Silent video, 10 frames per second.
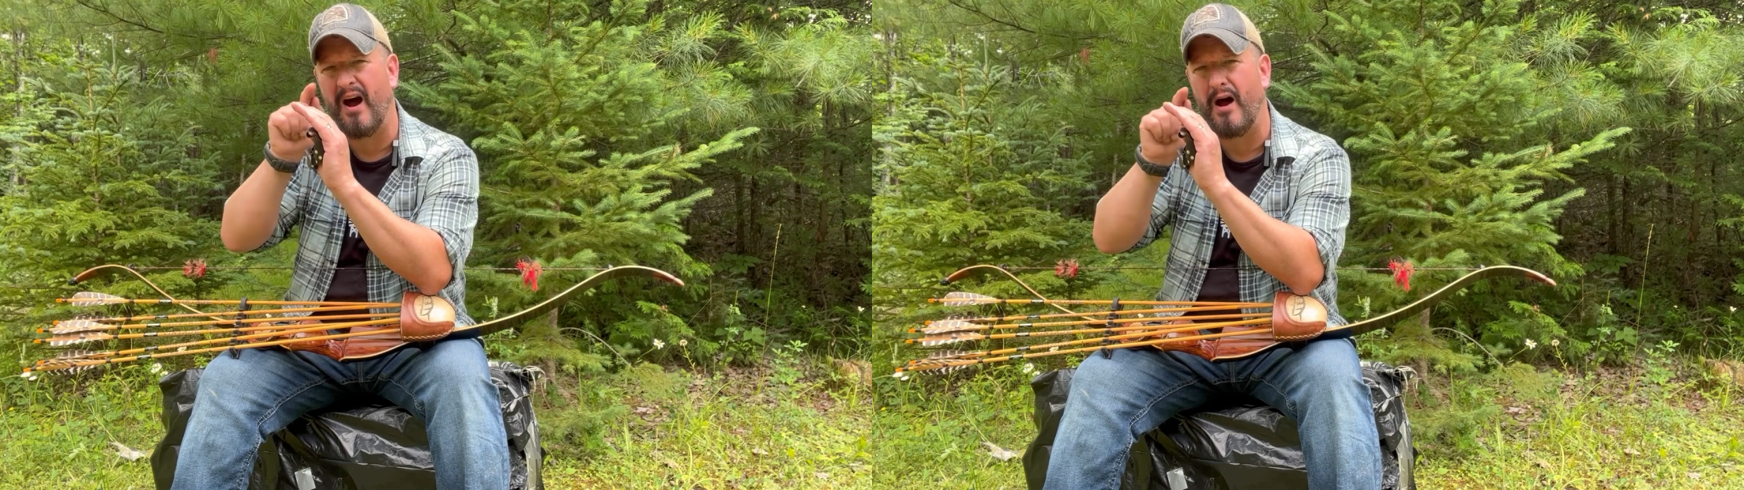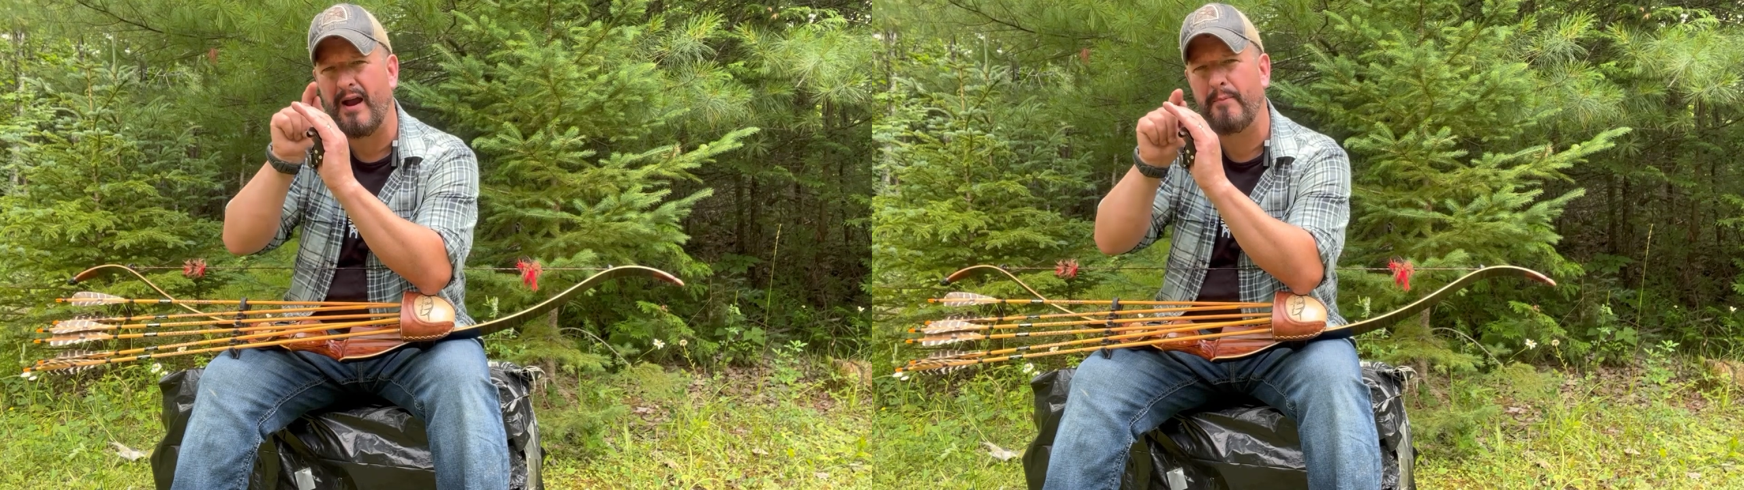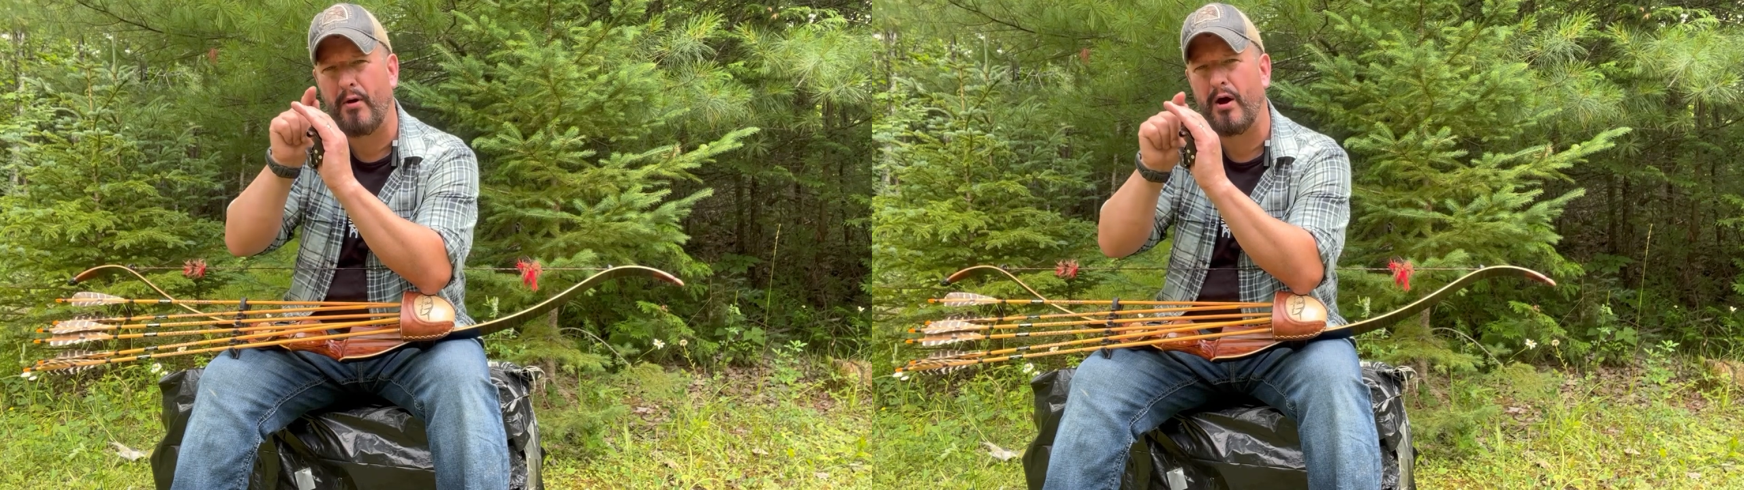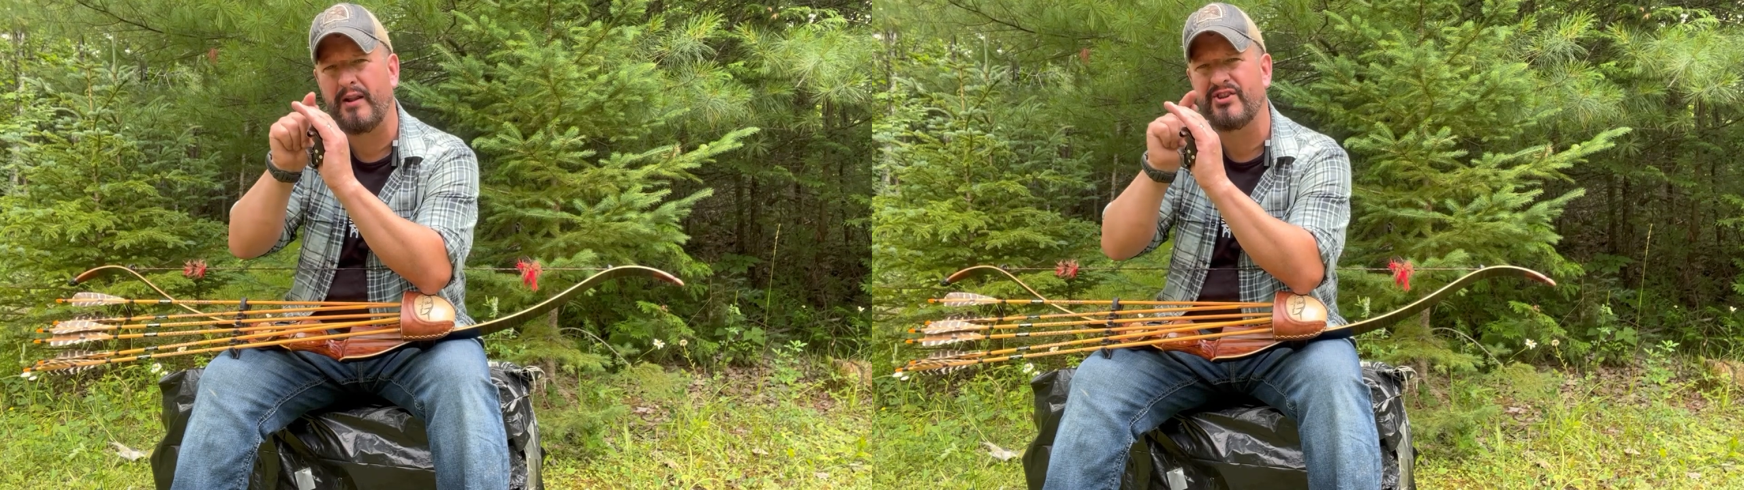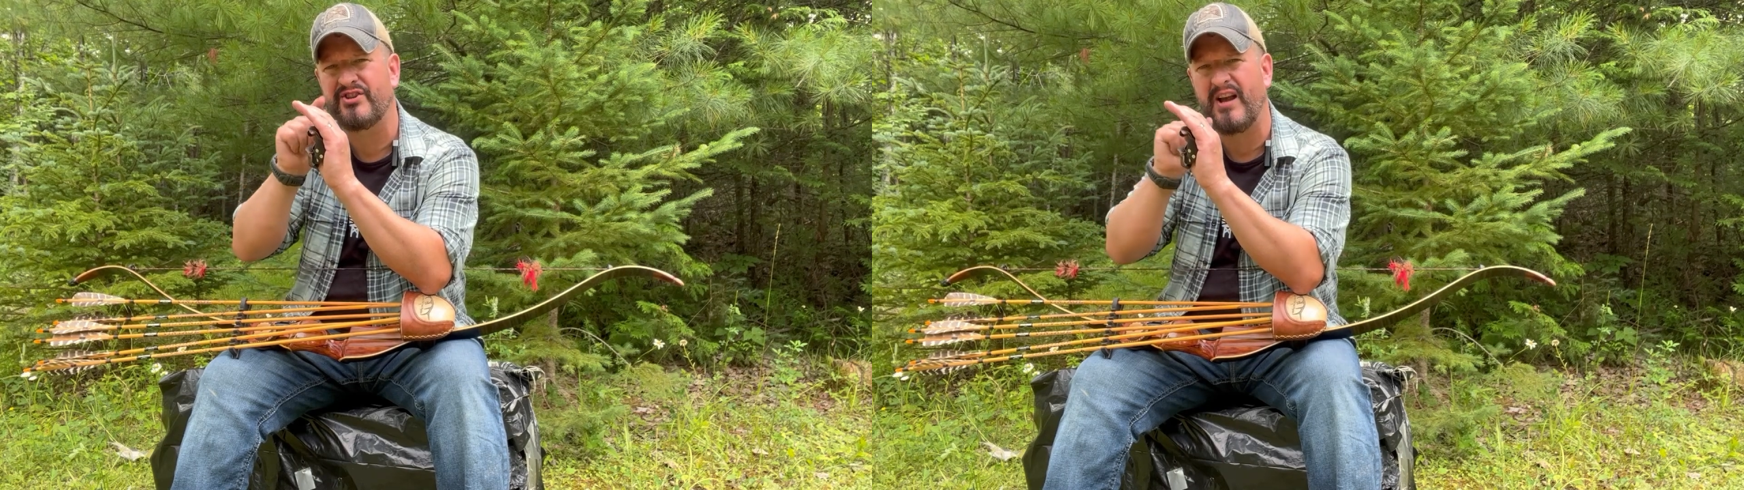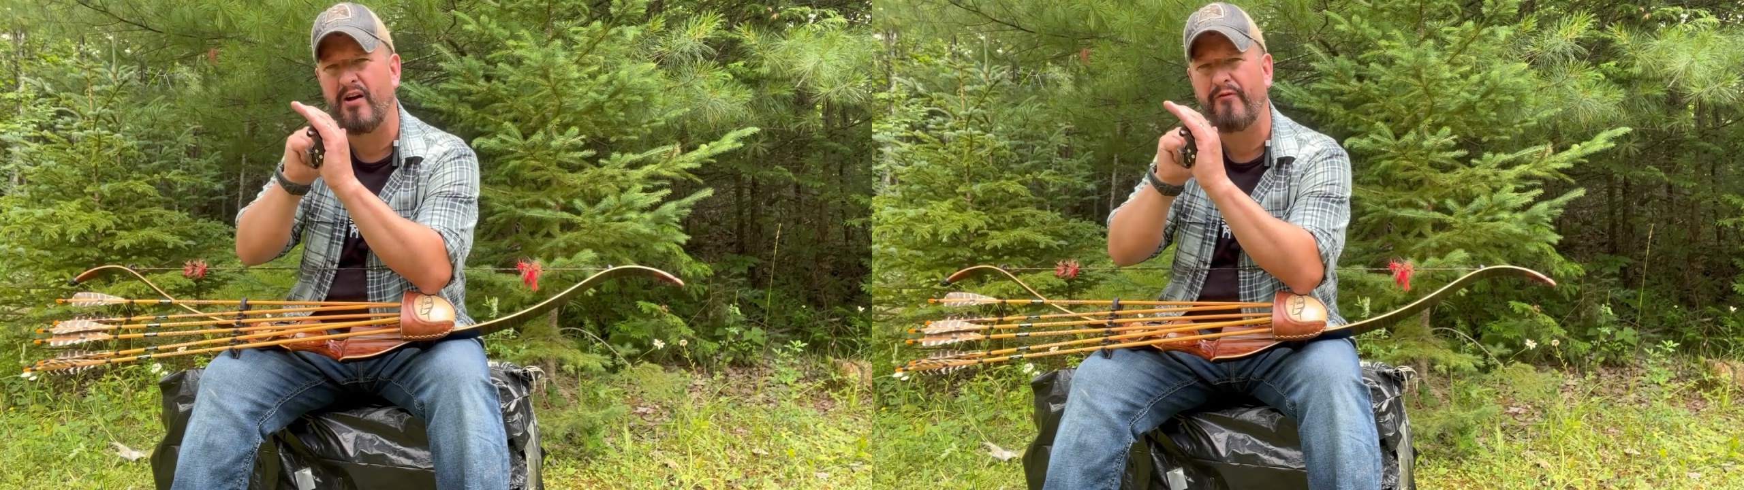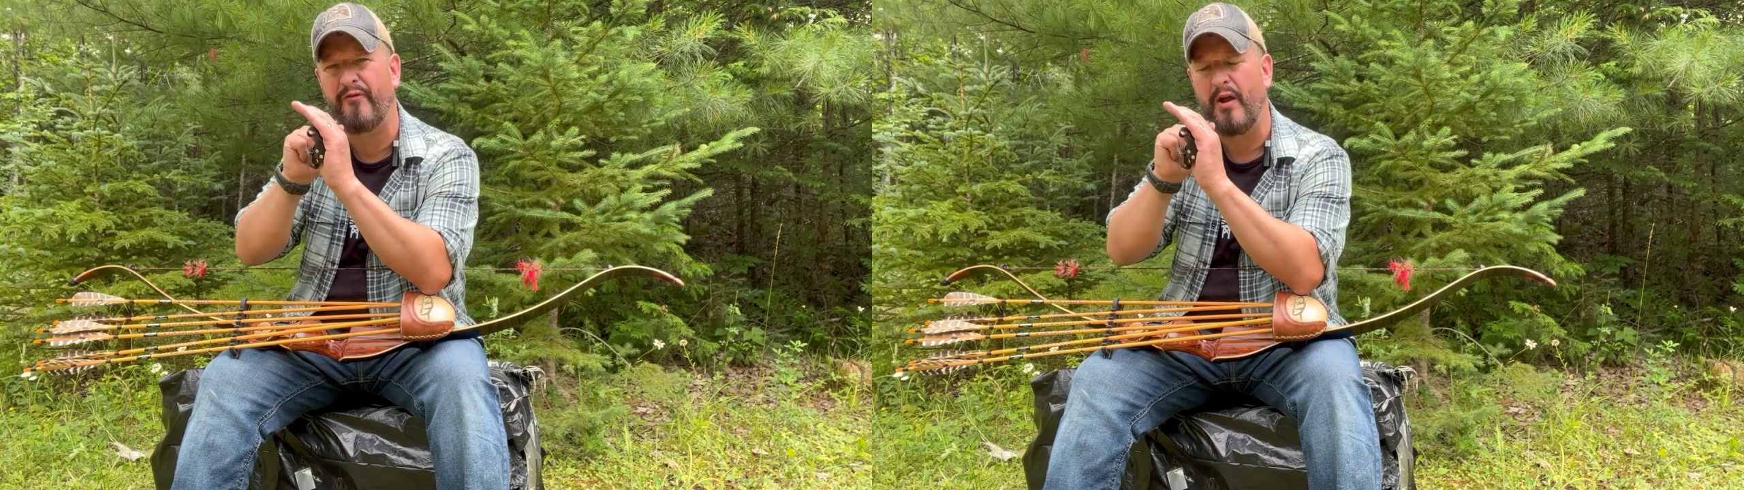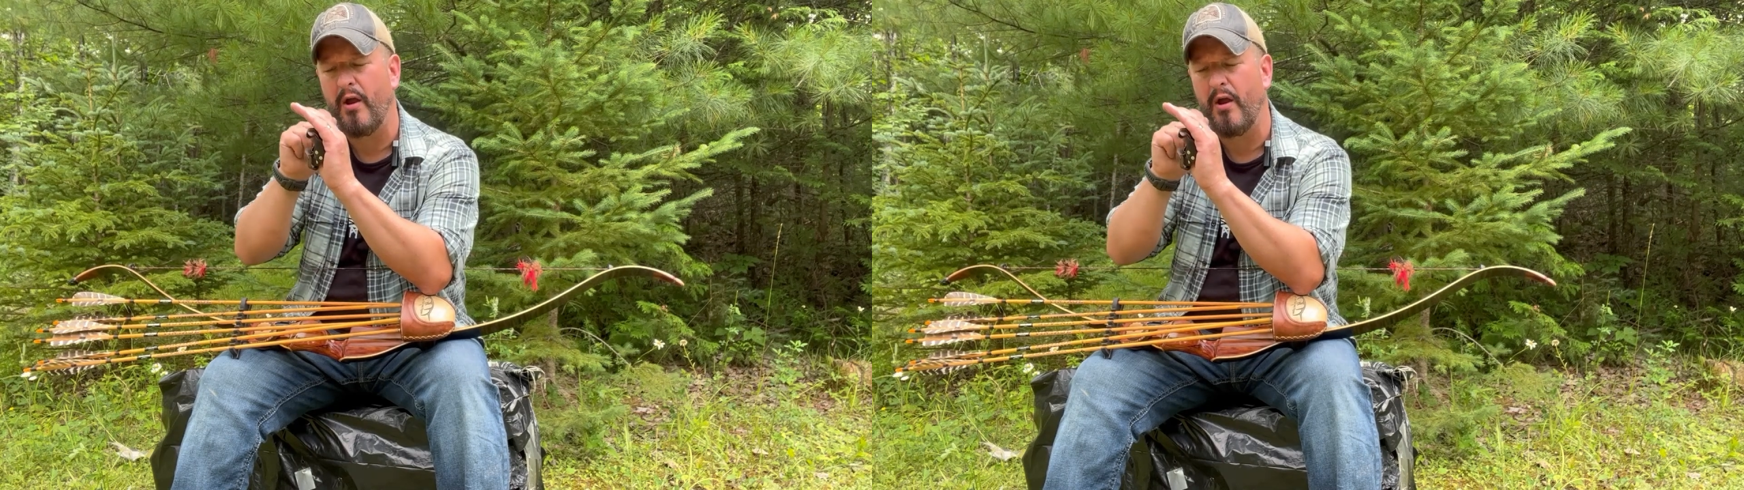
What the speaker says: eyeball itself